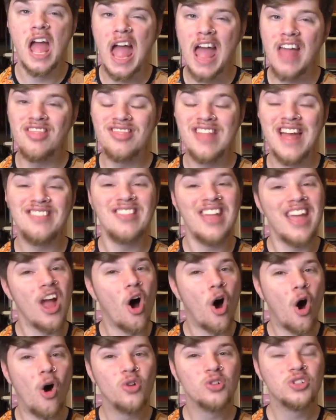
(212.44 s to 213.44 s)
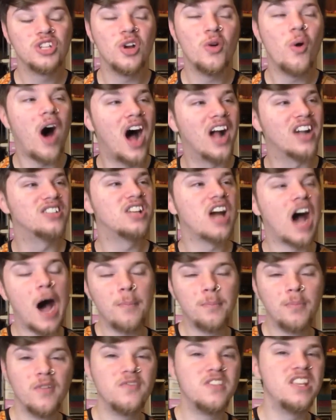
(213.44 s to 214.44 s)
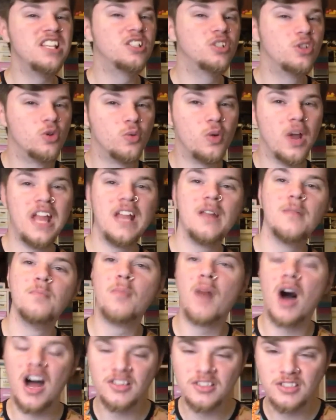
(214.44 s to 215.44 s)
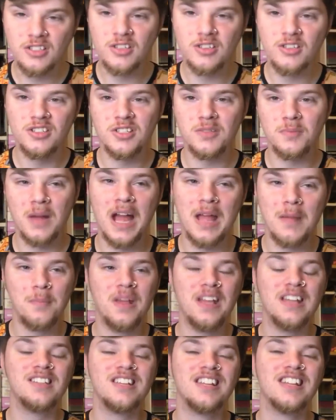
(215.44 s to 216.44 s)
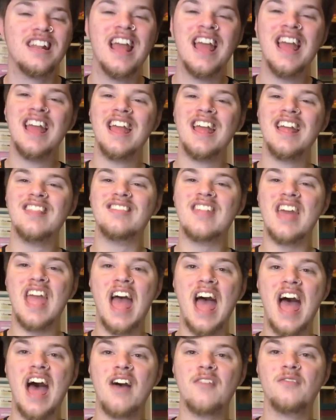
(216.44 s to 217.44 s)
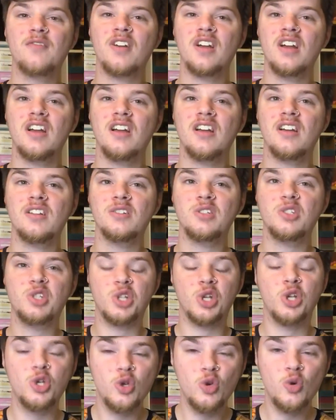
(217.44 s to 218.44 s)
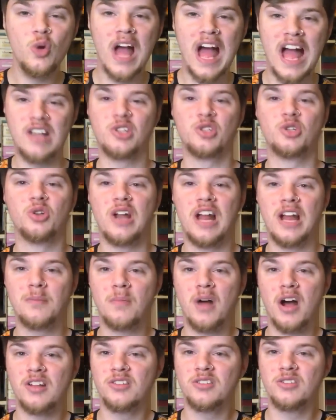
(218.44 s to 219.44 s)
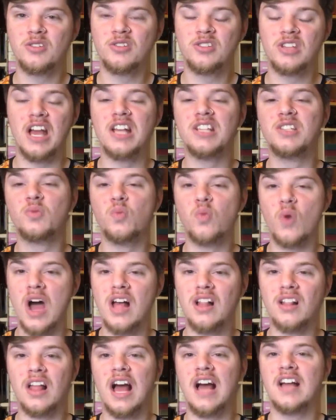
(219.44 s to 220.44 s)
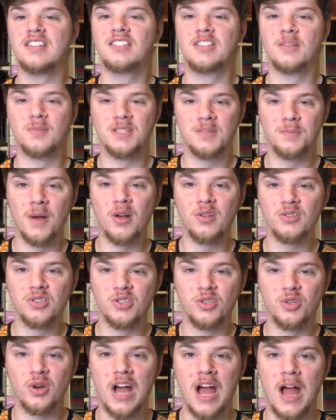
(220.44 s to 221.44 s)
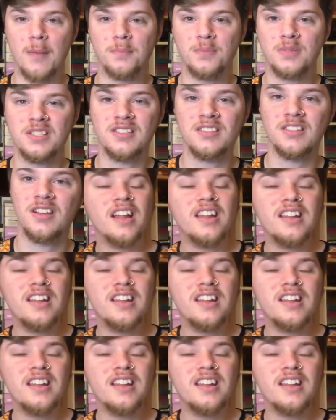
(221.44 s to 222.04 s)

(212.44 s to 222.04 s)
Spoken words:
And then they also, on top of these great monsters in my opinion, they have 2 extra deck monsters as well as some spells and traps.